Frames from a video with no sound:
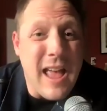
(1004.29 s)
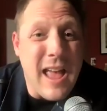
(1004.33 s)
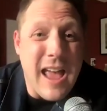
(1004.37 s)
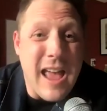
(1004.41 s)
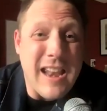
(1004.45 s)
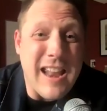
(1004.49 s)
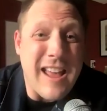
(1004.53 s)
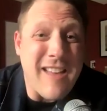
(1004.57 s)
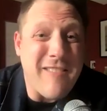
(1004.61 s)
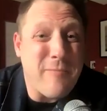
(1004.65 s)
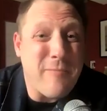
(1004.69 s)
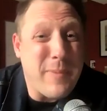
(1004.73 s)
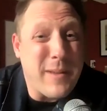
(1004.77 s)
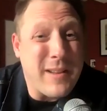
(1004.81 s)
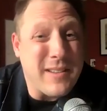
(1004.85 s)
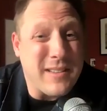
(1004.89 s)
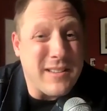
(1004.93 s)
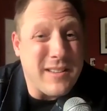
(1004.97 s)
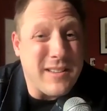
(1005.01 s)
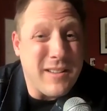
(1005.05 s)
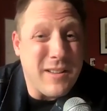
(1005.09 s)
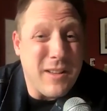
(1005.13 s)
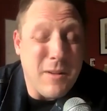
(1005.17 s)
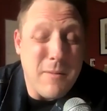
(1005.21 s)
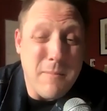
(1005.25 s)
and I've been
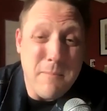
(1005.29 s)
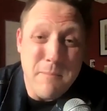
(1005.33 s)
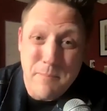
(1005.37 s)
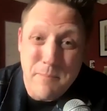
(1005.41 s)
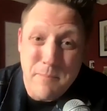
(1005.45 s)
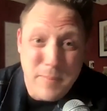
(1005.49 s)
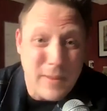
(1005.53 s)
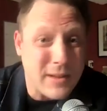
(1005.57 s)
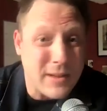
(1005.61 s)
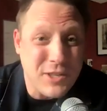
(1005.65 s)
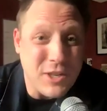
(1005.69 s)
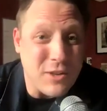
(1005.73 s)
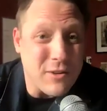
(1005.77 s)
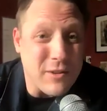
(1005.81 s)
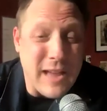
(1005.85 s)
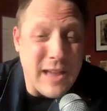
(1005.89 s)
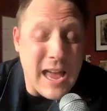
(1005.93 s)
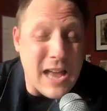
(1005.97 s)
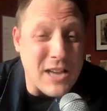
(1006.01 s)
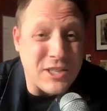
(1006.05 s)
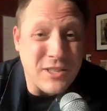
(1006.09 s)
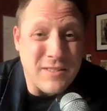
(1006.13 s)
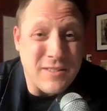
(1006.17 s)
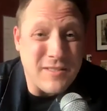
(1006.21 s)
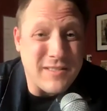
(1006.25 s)
to big
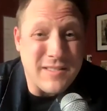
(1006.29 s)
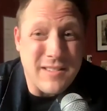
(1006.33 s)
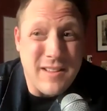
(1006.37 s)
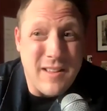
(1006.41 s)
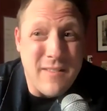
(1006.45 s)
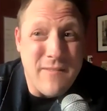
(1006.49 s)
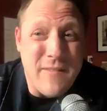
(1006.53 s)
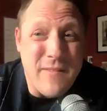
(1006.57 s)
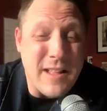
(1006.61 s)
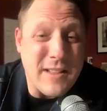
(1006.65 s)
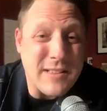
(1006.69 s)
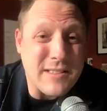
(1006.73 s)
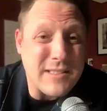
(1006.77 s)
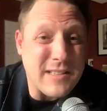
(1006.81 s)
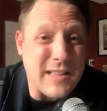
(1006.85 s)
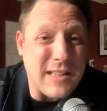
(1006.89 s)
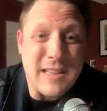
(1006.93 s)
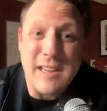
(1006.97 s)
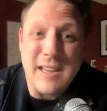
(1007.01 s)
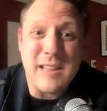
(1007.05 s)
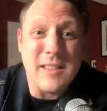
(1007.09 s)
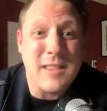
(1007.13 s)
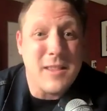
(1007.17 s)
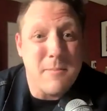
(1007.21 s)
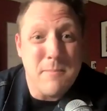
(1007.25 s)
geocaching events
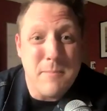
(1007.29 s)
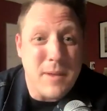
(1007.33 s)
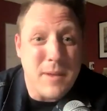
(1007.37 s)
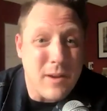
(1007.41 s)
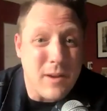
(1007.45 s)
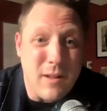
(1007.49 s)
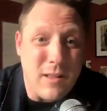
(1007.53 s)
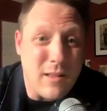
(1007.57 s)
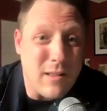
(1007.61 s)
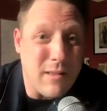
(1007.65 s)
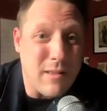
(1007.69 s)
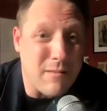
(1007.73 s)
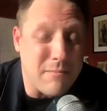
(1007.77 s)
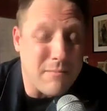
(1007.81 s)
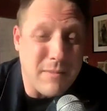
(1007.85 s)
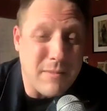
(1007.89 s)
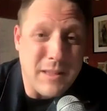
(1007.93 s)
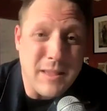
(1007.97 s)
like in the middle